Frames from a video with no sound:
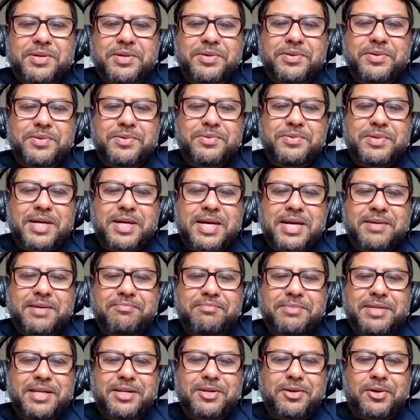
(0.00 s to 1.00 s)
who
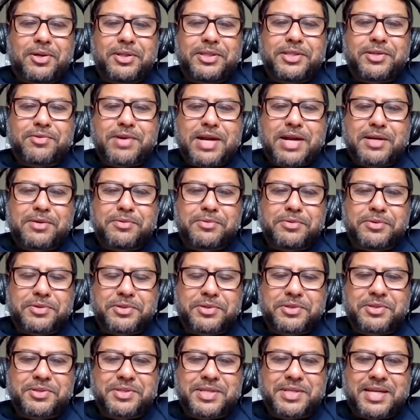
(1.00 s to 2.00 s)
did all the
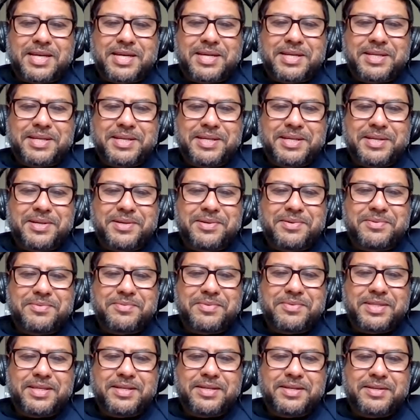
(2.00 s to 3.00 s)
rounds,
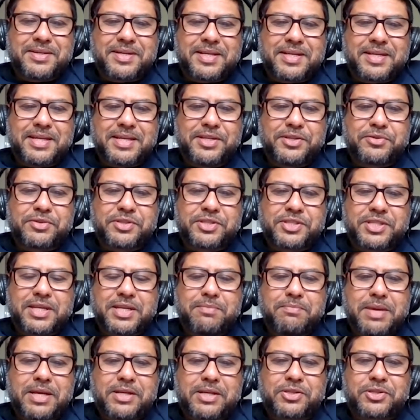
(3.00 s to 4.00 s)
with their
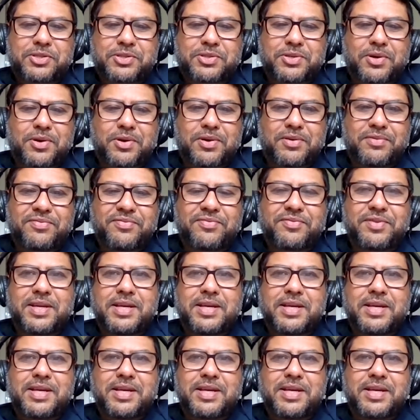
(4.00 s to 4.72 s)
interesting mix of